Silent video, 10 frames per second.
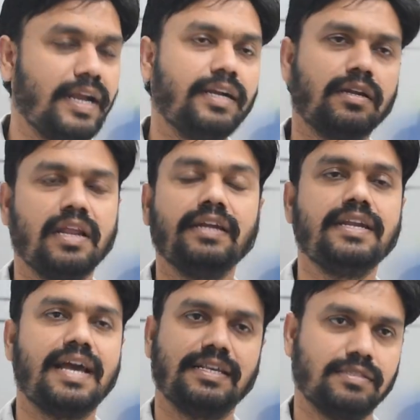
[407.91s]
Later
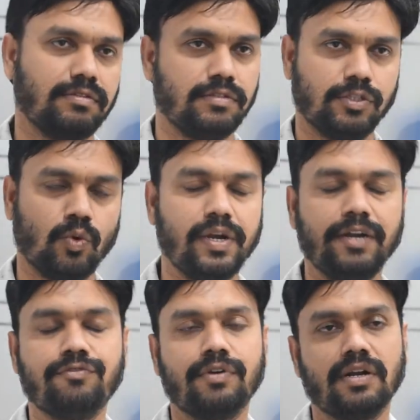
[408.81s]
LinkedIn has sold
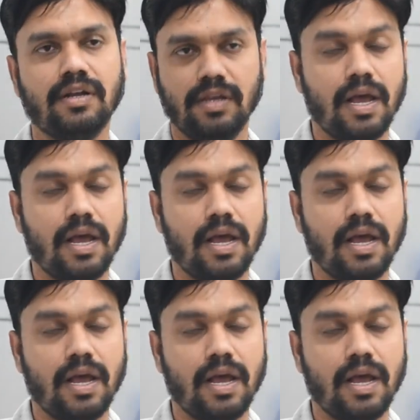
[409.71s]
it for,